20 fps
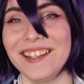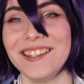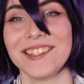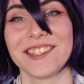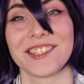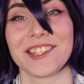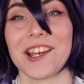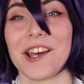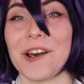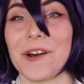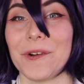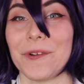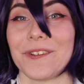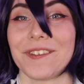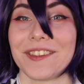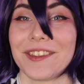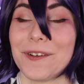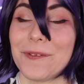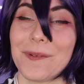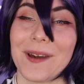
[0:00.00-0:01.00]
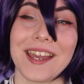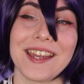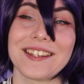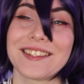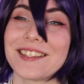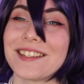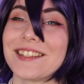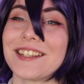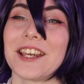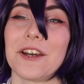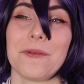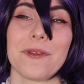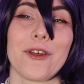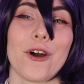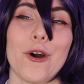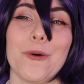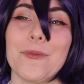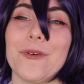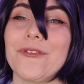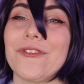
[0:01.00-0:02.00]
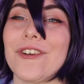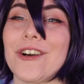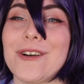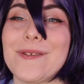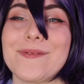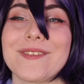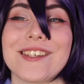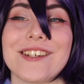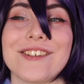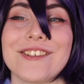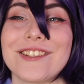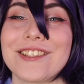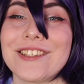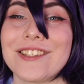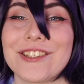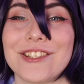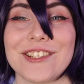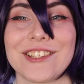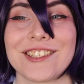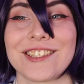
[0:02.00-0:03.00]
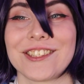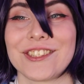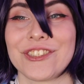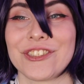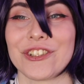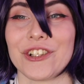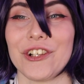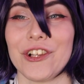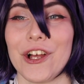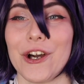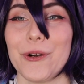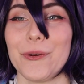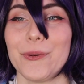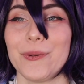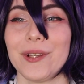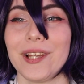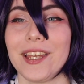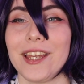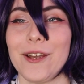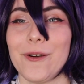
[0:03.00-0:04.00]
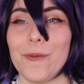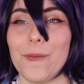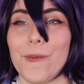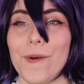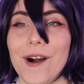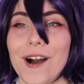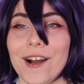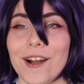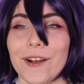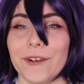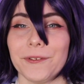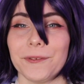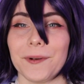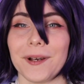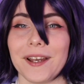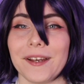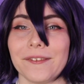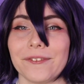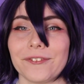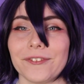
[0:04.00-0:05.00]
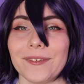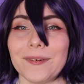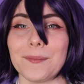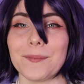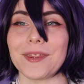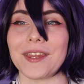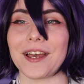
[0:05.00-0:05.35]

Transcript: so the way to deal with homophobes are to just slowly walk away from